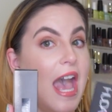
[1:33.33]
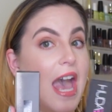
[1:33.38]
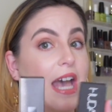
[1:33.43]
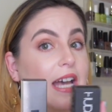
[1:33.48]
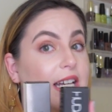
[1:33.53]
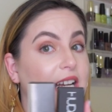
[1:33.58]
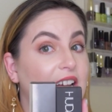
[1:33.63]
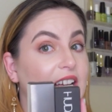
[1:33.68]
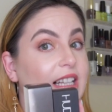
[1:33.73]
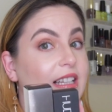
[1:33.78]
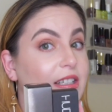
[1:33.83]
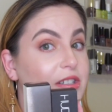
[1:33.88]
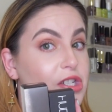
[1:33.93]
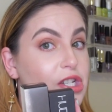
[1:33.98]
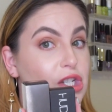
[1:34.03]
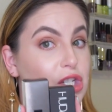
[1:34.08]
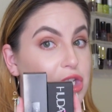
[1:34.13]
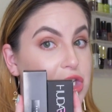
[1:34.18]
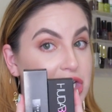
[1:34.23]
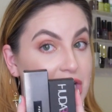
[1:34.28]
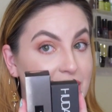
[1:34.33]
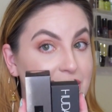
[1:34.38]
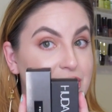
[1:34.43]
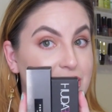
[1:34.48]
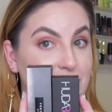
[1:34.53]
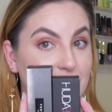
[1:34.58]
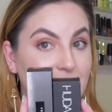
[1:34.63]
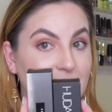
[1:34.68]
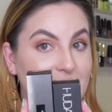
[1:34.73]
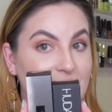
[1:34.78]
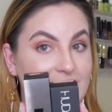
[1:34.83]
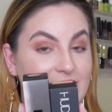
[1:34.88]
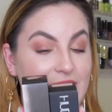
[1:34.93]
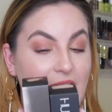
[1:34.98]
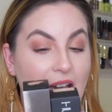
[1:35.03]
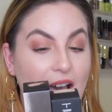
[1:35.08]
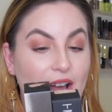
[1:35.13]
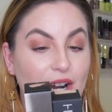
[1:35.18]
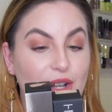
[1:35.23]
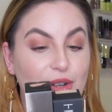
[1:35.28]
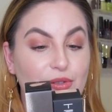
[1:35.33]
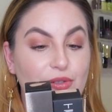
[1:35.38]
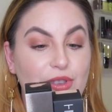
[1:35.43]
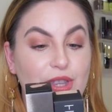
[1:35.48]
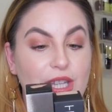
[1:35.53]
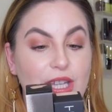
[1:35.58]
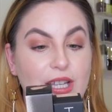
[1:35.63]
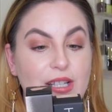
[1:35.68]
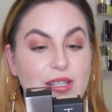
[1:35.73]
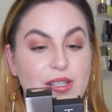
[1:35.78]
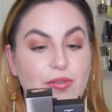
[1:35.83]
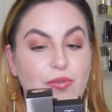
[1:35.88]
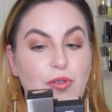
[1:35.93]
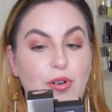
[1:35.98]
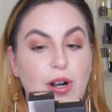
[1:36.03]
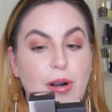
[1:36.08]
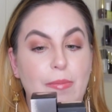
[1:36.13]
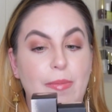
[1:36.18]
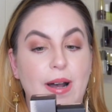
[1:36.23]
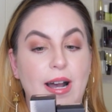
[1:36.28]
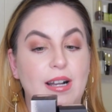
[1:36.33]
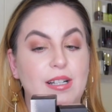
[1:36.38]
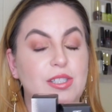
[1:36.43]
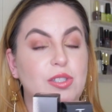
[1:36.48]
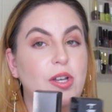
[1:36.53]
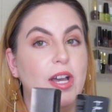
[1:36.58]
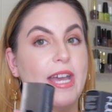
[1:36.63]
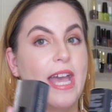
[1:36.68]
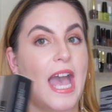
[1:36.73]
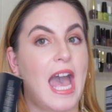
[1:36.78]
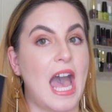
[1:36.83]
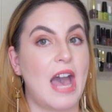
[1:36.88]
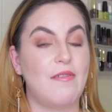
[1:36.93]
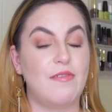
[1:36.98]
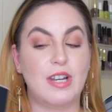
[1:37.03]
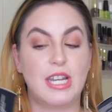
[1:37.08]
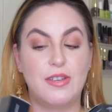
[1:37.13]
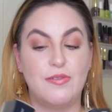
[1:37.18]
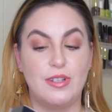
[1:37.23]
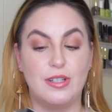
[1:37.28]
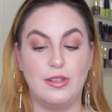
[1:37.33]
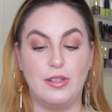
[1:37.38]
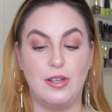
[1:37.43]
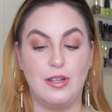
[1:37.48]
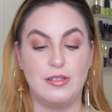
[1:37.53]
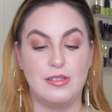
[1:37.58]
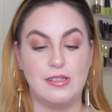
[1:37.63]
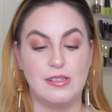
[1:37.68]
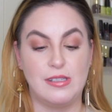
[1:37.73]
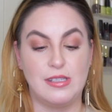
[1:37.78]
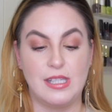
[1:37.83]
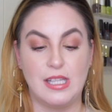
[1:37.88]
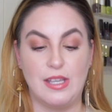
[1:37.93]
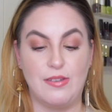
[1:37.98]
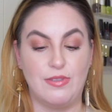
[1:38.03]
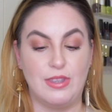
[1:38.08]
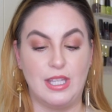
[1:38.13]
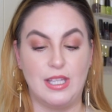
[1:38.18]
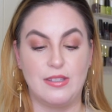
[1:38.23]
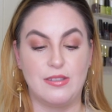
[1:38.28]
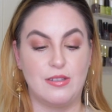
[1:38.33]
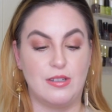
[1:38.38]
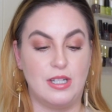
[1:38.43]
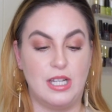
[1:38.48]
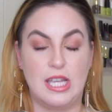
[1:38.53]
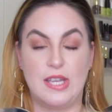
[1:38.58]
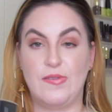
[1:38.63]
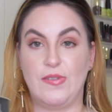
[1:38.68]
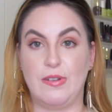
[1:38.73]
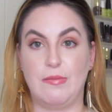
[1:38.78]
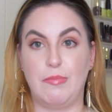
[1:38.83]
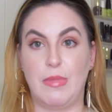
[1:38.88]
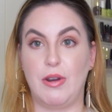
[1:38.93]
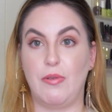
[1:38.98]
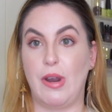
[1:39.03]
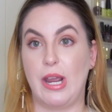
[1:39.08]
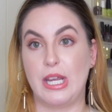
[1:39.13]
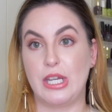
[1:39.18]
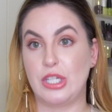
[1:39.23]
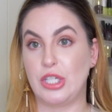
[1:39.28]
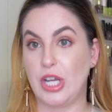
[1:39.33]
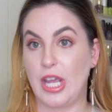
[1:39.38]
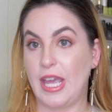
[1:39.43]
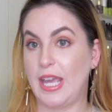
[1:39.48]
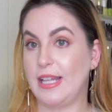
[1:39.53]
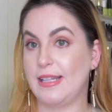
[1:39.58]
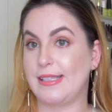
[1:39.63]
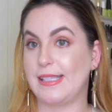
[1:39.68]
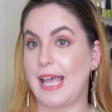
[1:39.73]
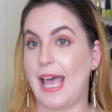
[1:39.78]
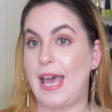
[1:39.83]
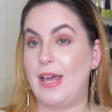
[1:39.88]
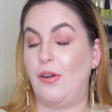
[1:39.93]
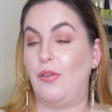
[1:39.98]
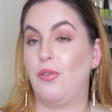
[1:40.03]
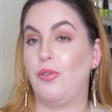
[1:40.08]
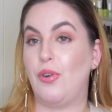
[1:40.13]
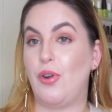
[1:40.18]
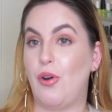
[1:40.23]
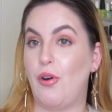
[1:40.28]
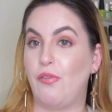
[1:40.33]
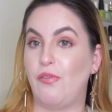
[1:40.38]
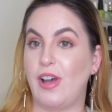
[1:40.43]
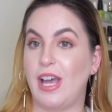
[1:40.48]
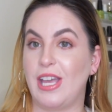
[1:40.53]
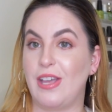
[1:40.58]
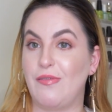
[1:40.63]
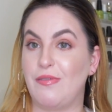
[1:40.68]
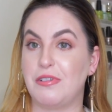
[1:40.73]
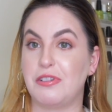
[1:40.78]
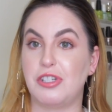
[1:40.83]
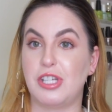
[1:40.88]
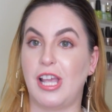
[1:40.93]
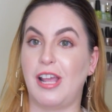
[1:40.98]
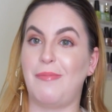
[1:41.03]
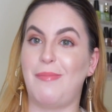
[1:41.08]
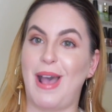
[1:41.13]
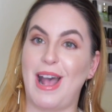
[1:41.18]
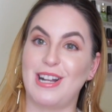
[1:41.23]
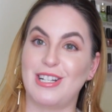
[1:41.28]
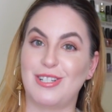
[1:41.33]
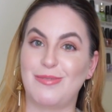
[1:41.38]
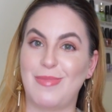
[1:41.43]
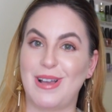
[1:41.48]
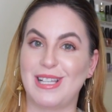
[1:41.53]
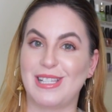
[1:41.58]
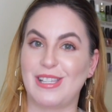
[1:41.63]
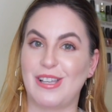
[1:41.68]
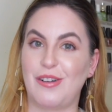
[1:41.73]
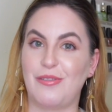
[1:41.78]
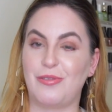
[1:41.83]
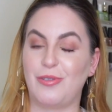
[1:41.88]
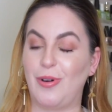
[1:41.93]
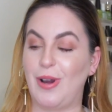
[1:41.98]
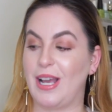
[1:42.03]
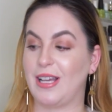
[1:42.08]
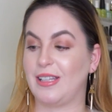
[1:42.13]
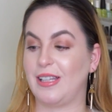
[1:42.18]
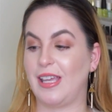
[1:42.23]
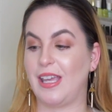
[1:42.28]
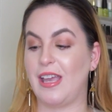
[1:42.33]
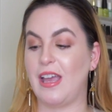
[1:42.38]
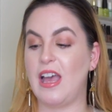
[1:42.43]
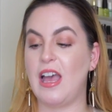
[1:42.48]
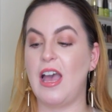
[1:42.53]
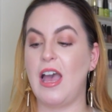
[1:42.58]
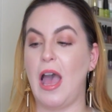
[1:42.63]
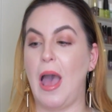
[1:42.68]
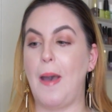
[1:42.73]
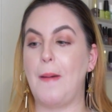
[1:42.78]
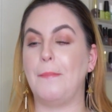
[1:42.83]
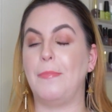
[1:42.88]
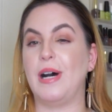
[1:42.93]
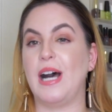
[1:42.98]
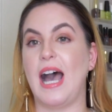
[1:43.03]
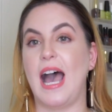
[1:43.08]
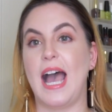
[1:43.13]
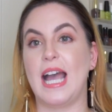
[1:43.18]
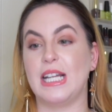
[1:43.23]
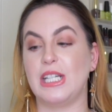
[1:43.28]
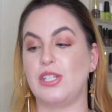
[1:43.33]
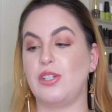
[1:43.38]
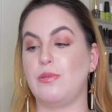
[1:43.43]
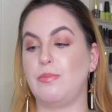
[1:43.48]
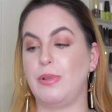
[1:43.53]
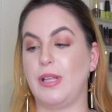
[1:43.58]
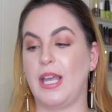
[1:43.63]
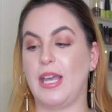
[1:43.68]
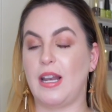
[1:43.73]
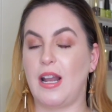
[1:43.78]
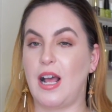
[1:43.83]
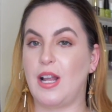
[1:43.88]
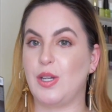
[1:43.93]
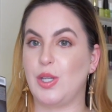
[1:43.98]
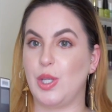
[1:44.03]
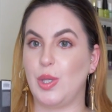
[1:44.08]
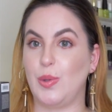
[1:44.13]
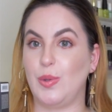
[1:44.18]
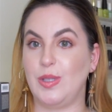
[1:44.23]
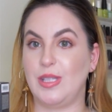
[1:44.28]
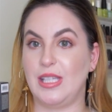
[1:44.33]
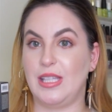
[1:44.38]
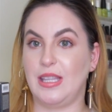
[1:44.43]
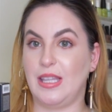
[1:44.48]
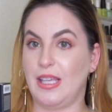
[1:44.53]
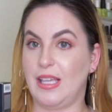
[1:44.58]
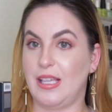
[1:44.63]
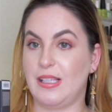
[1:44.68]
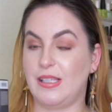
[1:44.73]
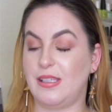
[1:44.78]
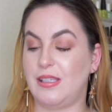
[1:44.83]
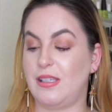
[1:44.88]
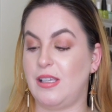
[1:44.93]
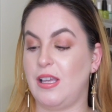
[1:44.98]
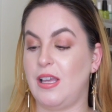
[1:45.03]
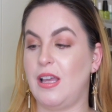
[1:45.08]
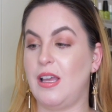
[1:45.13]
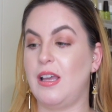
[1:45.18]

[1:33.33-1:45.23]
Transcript: And I legit just took these out of the Sephora box, so I haven't even looked to see if these are even my right shades. I don't know if I even shade matched myself correctly, but I do plan on using these